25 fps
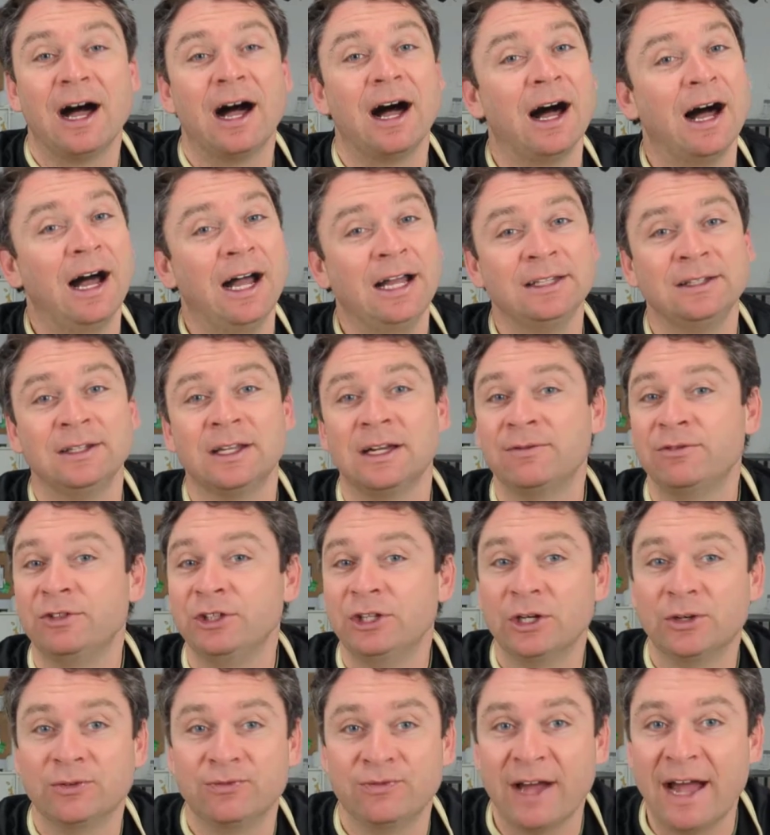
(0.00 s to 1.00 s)
I love to
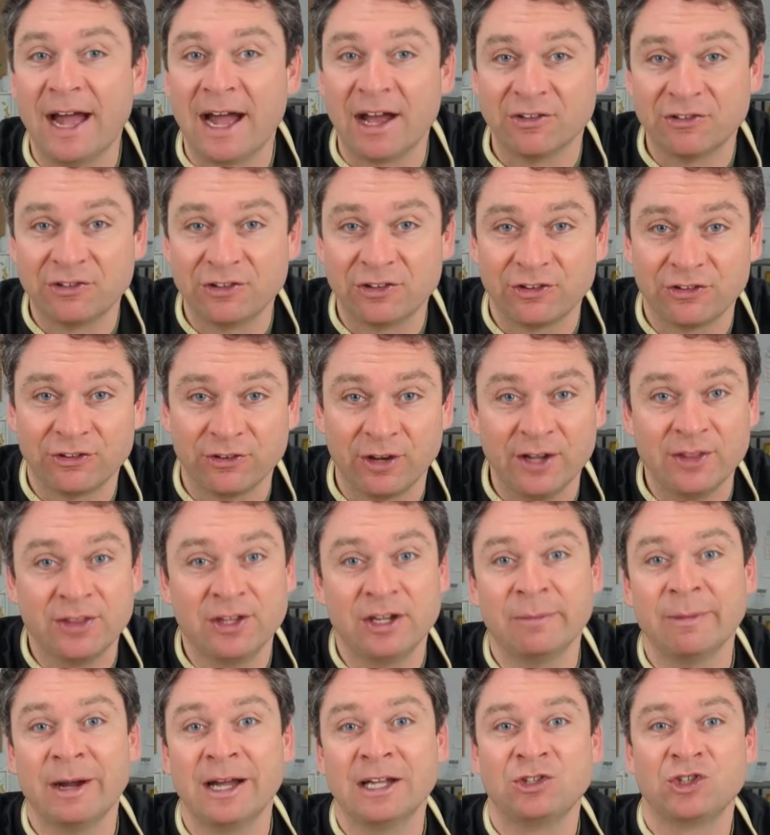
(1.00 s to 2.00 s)
go fast, so I
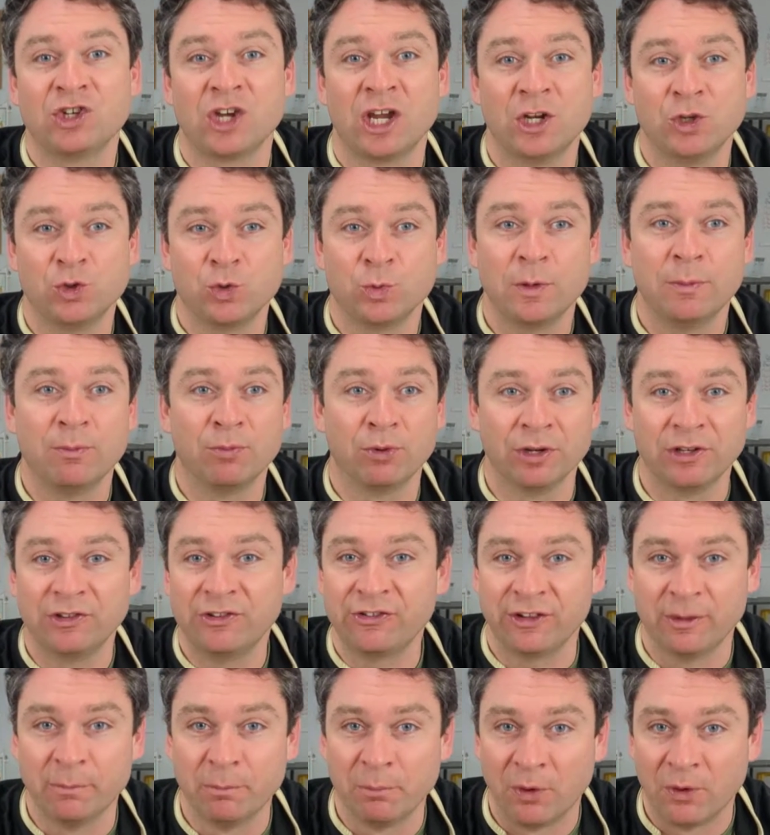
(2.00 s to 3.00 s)
think my change would be pretty
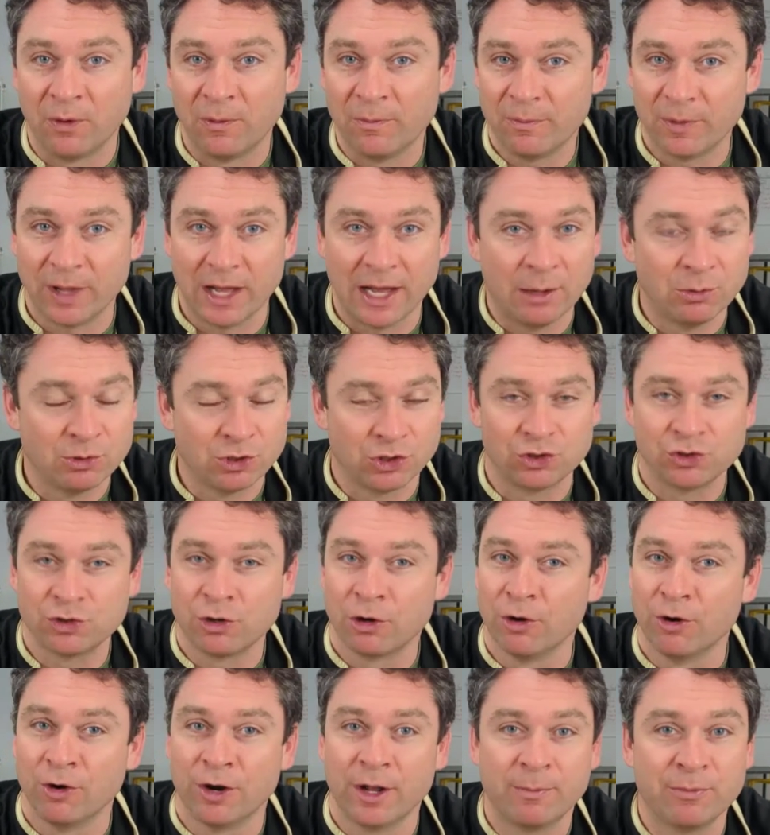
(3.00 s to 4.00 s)
simple. I would just
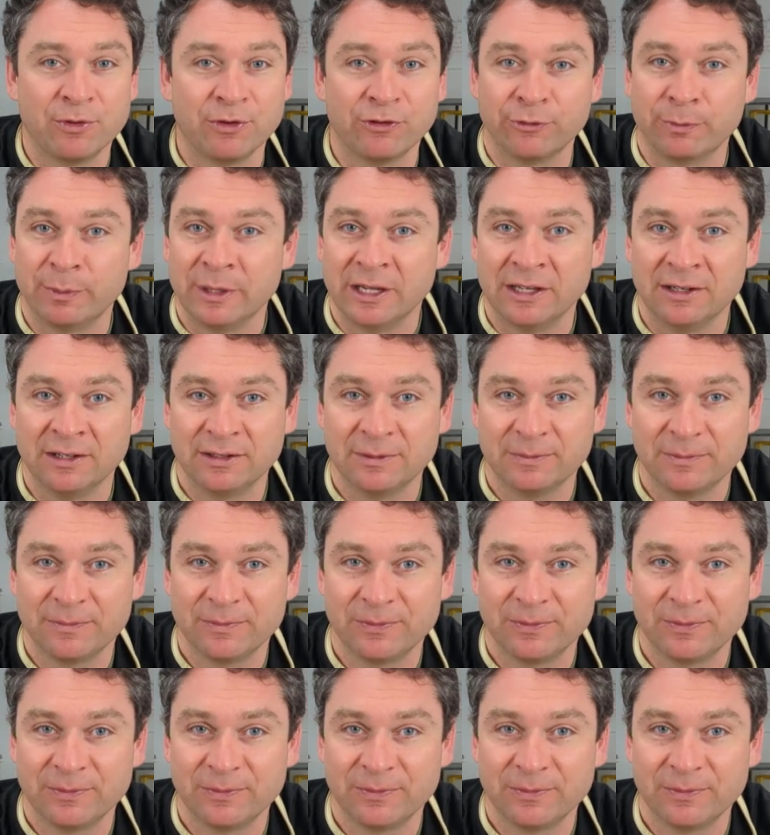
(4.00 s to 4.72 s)
turn up the speed.